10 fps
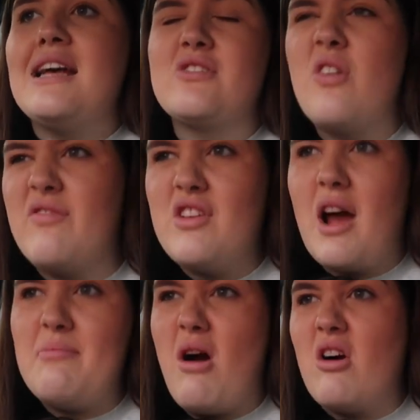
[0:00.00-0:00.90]
It's got a few
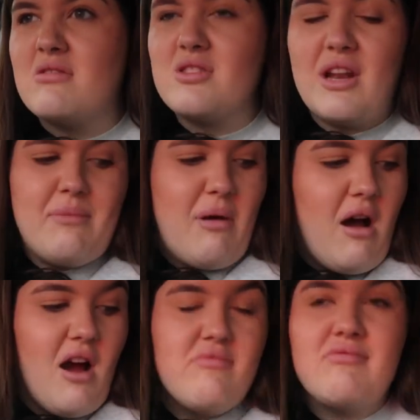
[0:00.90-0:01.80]
like marks on it,
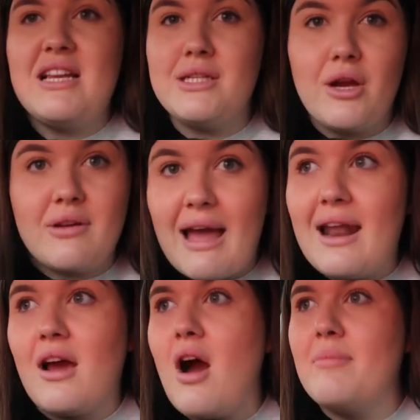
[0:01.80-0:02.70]
but I really don't
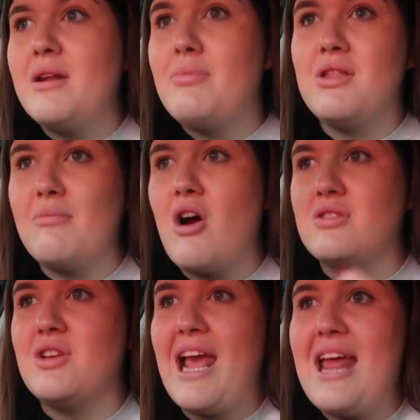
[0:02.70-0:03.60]
care. Like, I'm going to put the
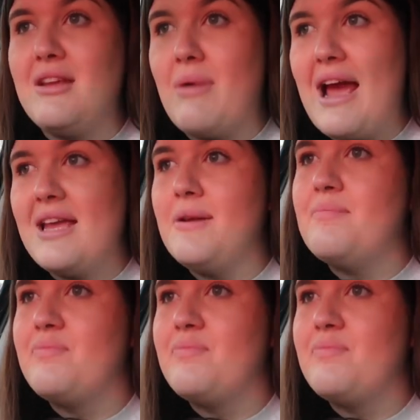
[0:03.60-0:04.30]
marks on it anyway.